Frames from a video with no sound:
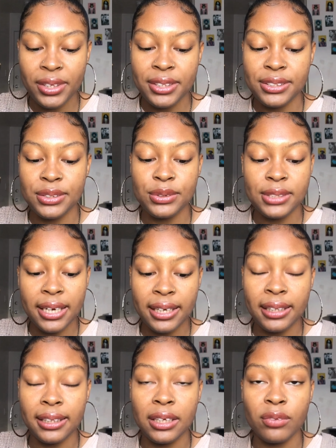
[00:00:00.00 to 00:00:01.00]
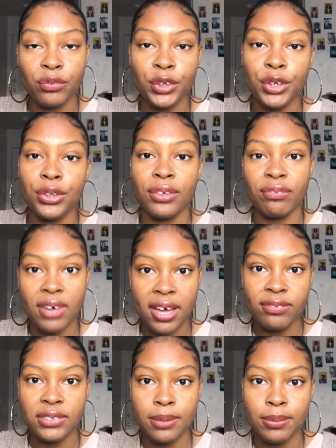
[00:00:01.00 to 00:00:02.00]
So secondly, for the
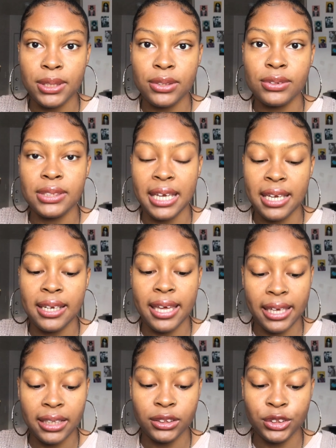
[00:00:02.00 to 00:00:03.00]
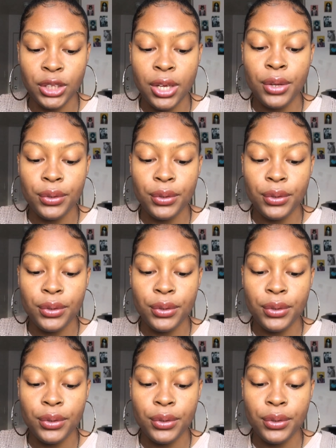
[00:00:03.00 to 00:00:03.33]
5 W's and H,